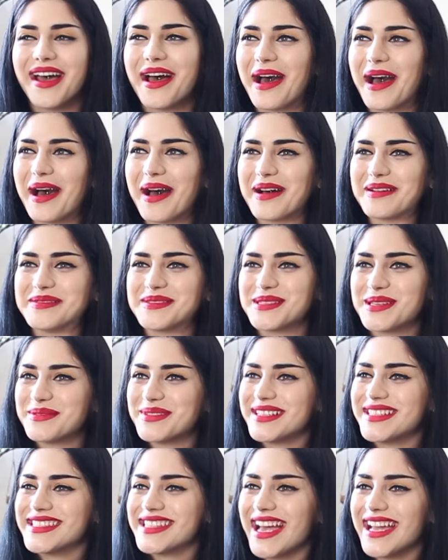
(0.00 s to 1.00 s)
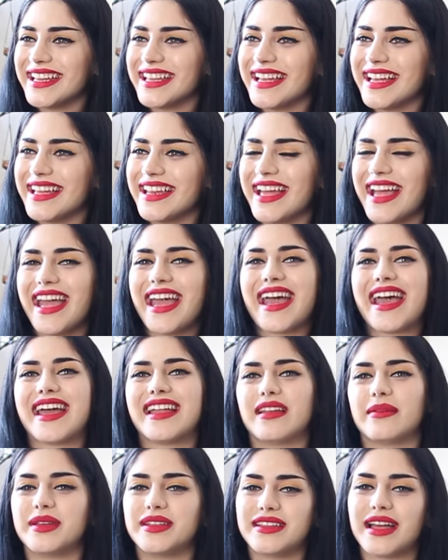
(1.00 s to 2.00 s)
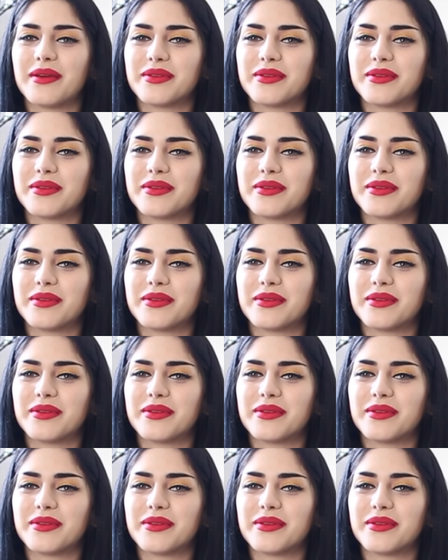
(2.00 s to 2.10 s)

Um, so I'm excited, and I mean,